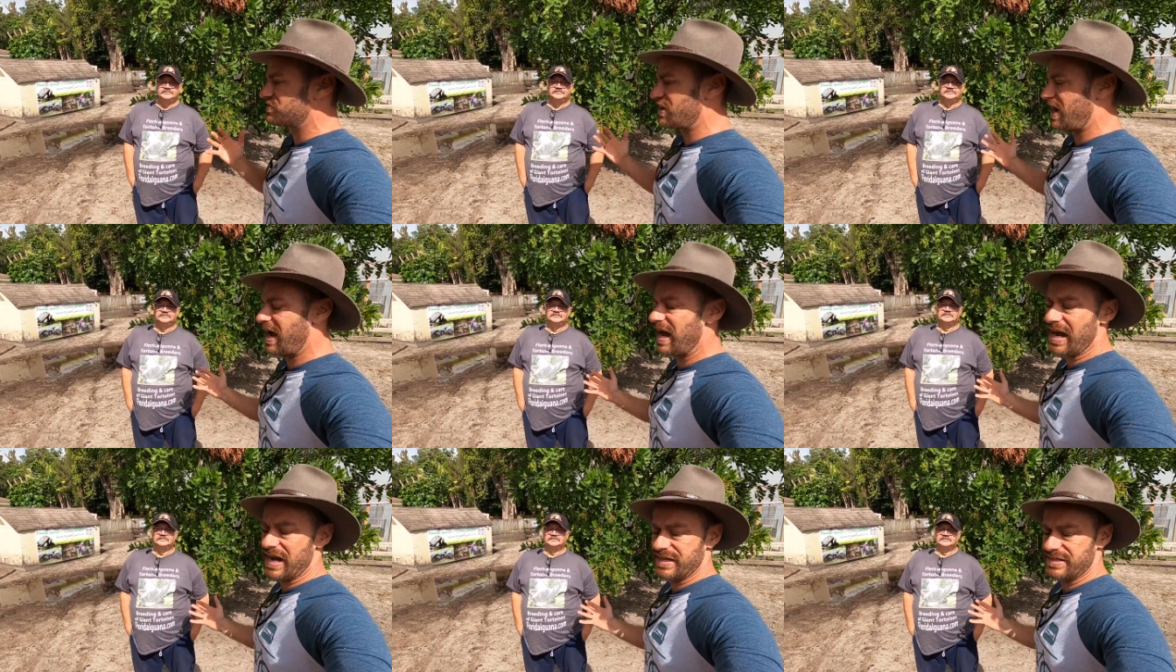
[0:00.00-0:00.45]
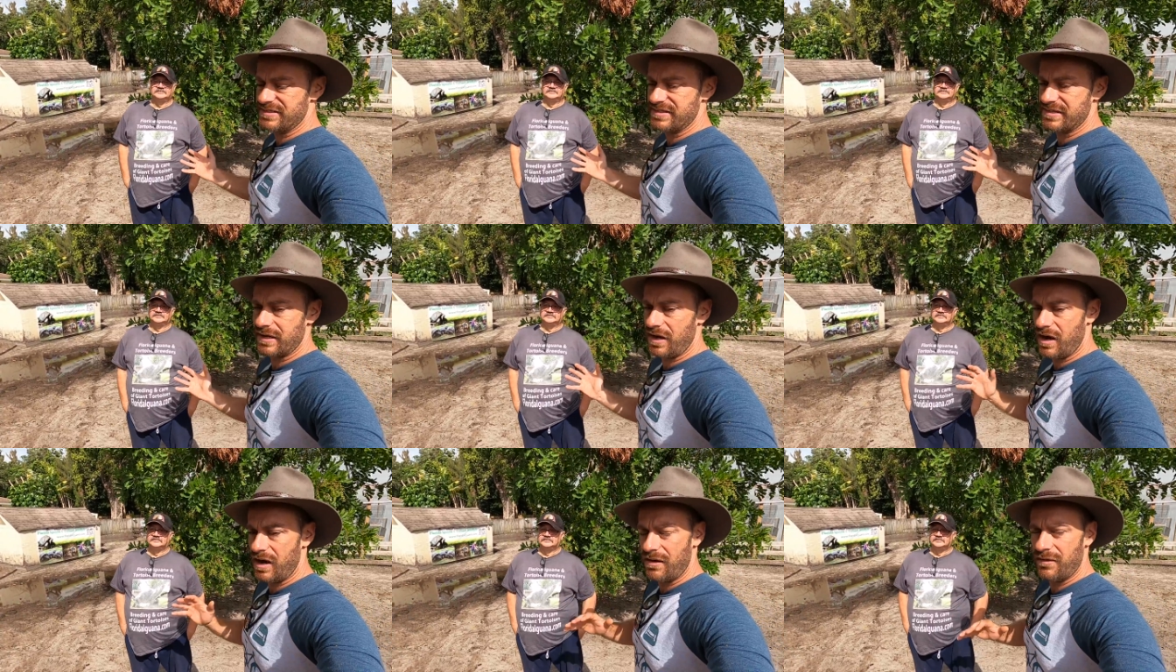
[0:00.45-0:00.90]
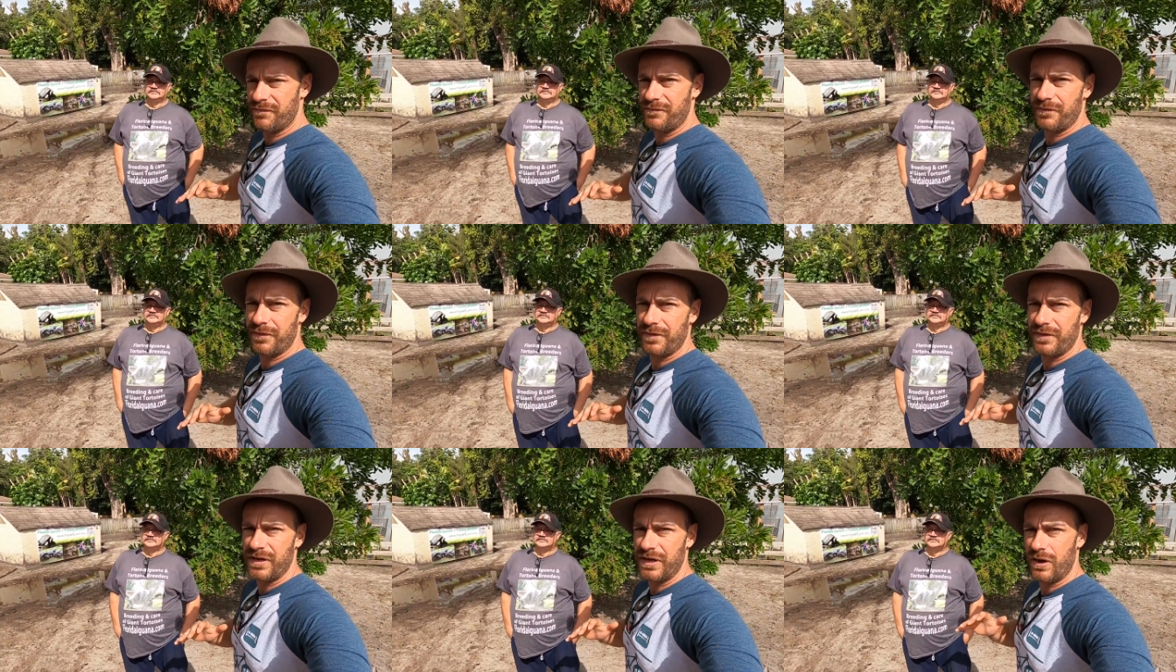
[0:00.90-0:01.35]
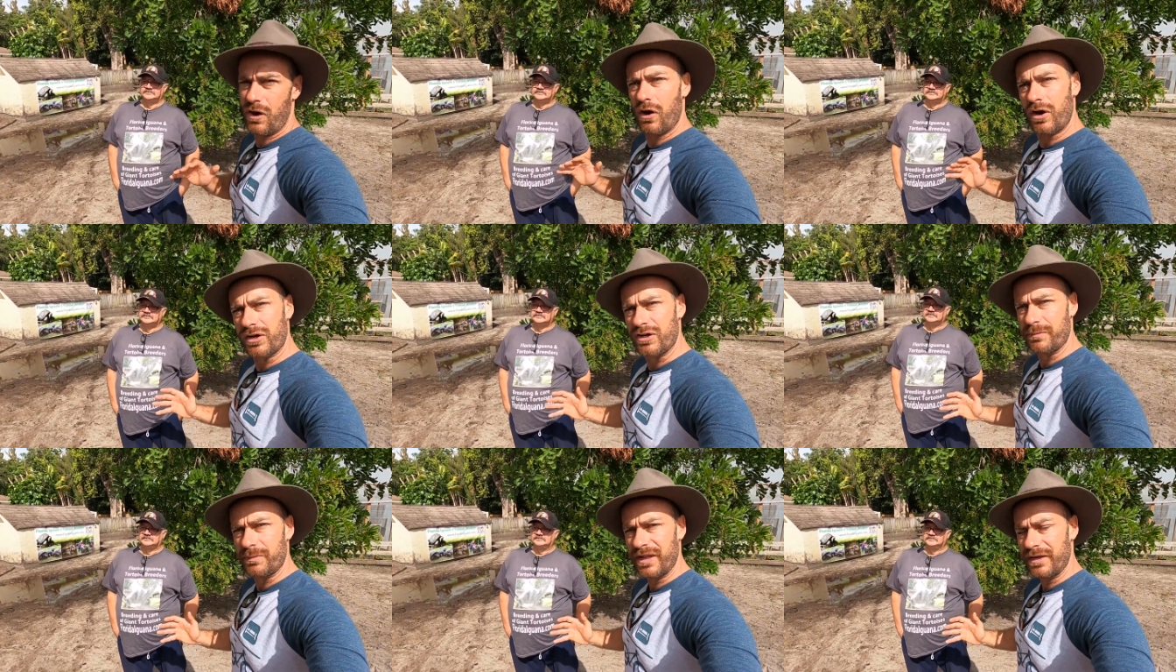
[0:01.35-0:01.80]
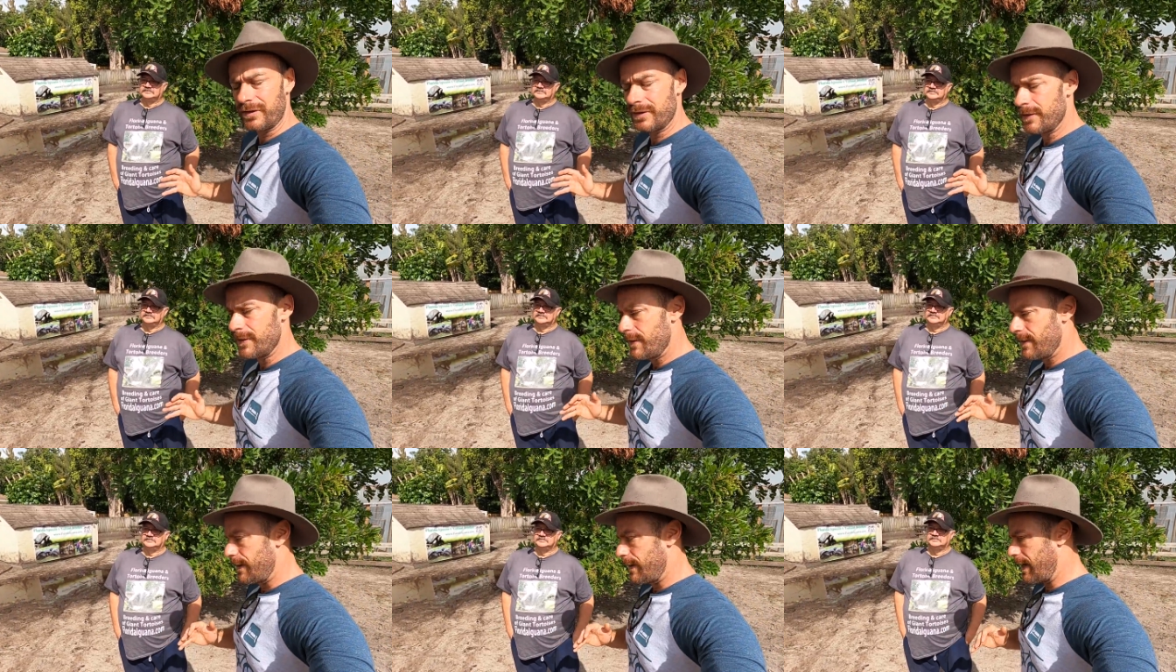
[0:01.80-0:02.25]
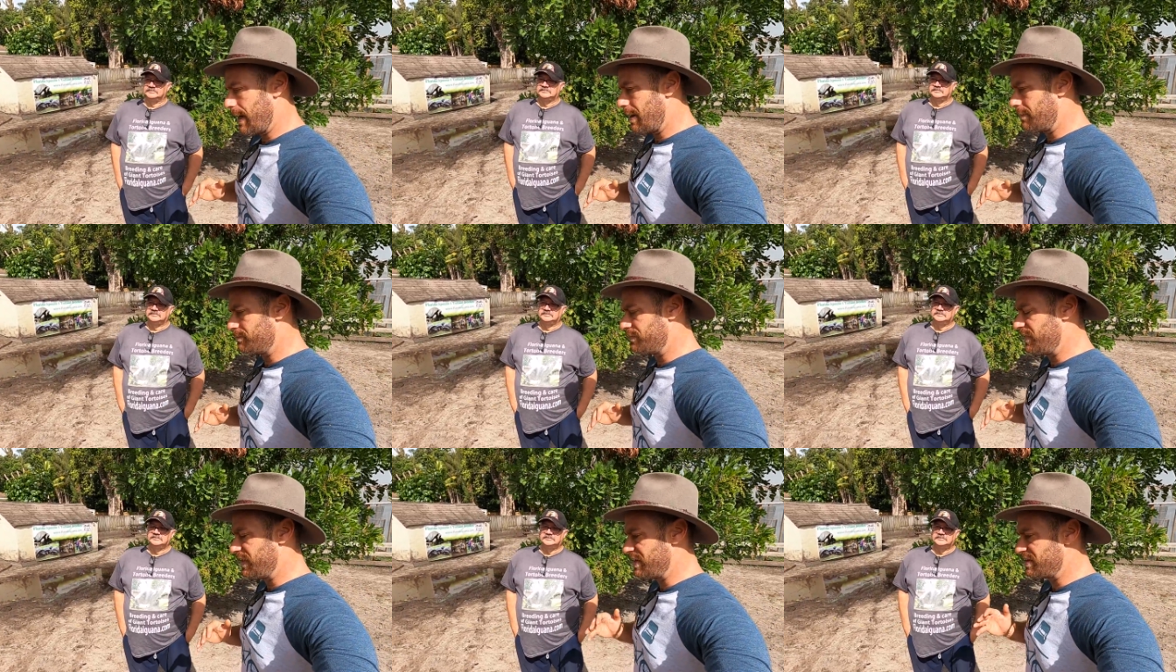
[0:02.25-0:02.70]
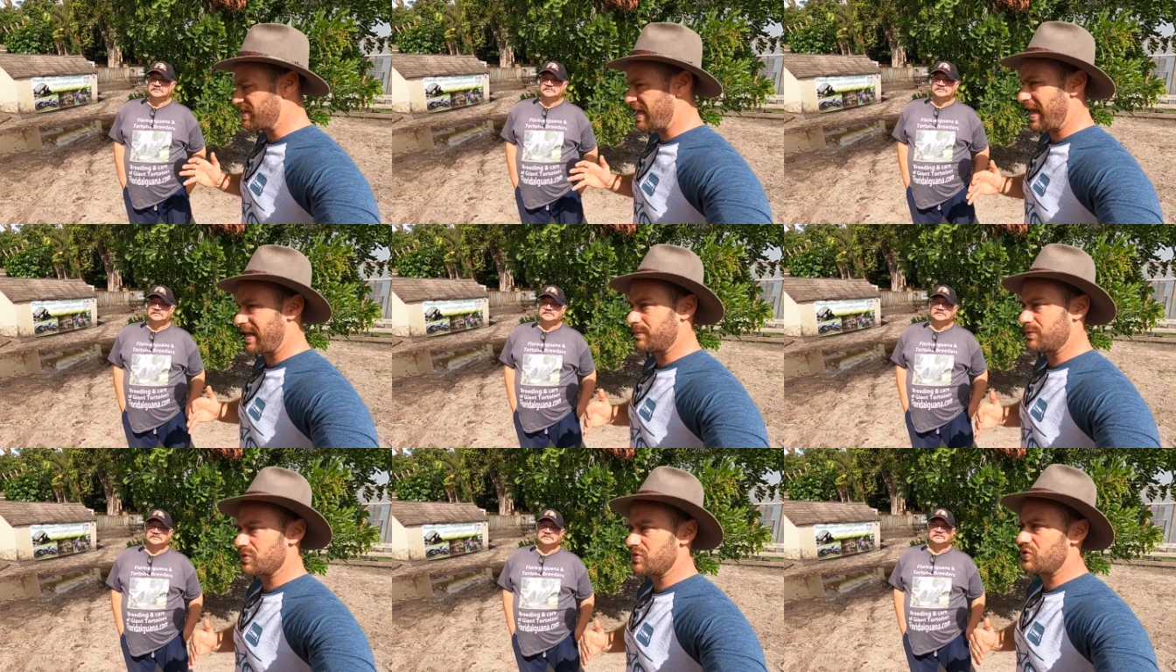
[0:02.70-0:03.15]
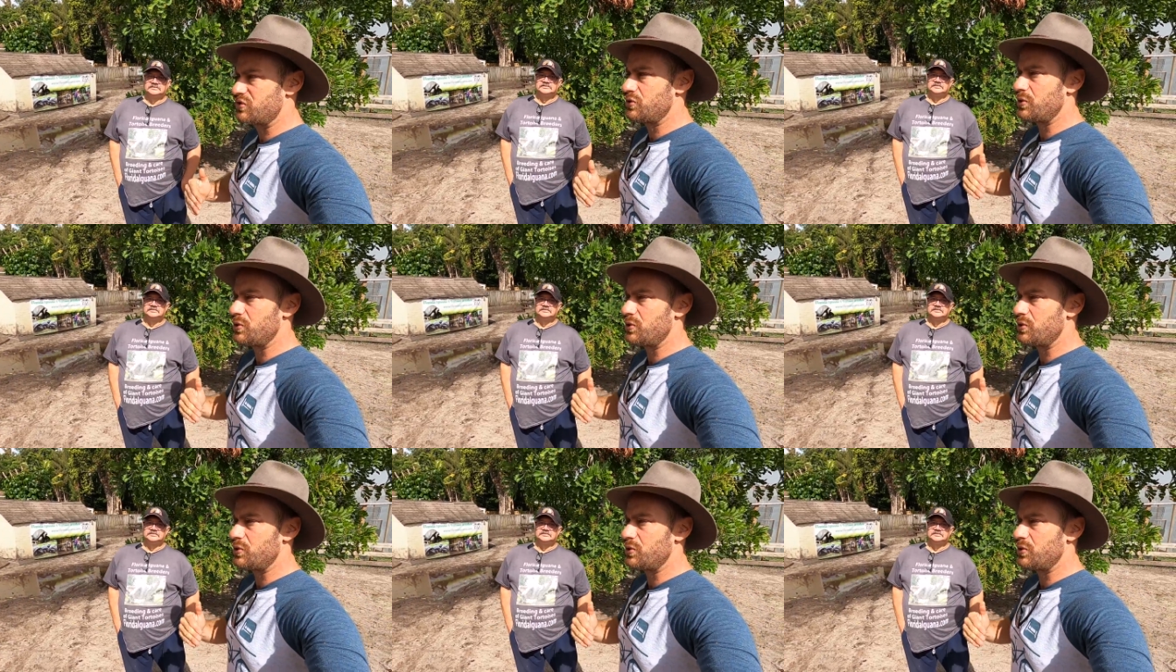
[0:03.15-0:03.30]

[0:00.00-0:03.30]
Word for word: sides of the argument. These animals